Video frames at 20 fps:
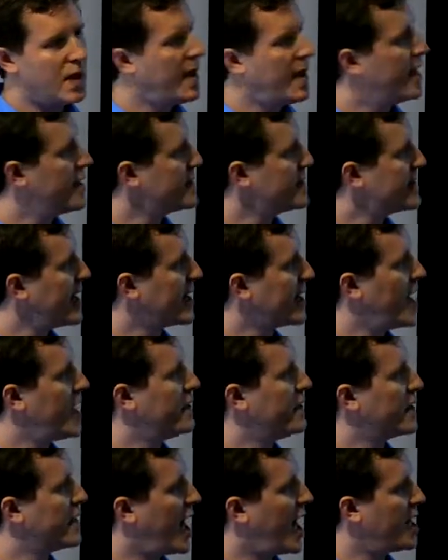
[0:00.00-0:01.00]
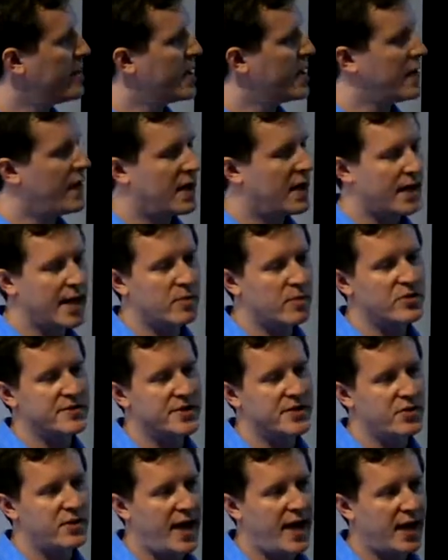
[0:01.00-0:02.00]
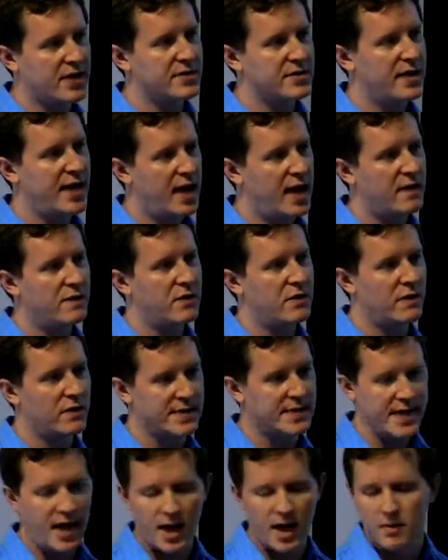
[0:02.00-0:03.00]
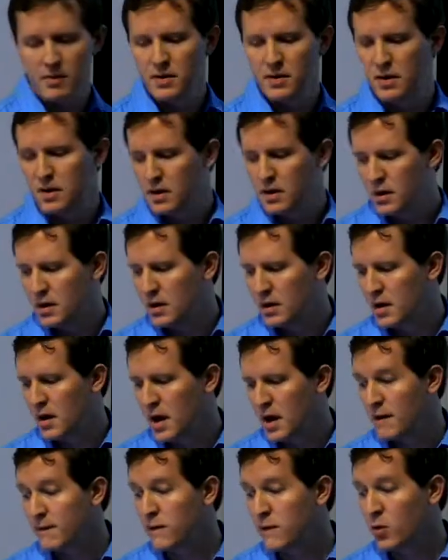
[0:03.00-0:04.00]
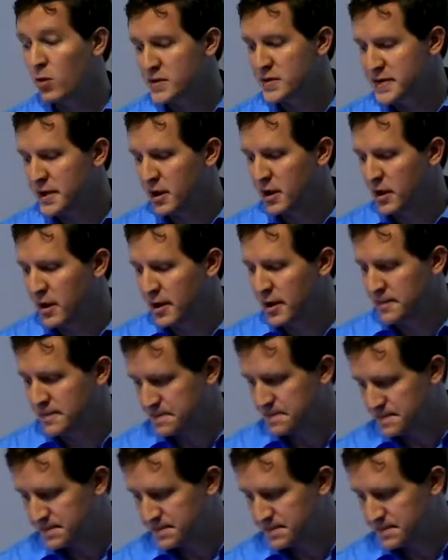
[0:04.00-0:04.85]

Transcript: And it's that kind of economy that enables you to actually have, over time, uh, full security.